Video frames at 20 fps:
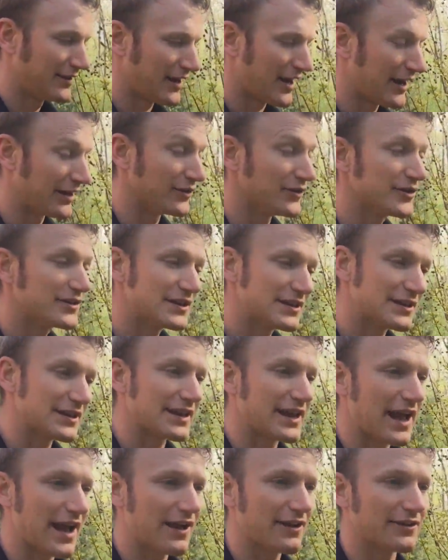I looked at the
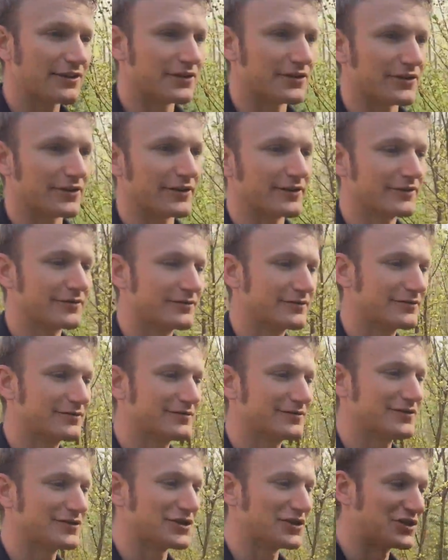calendar
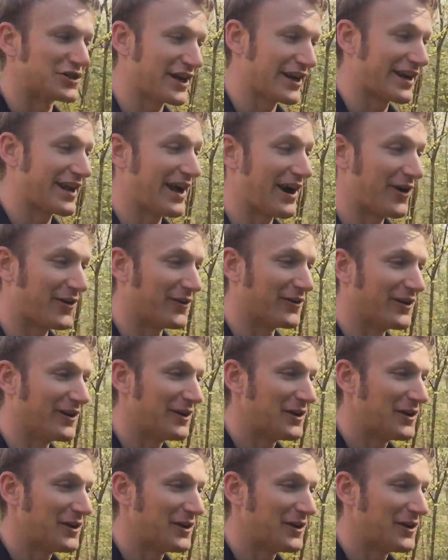to check out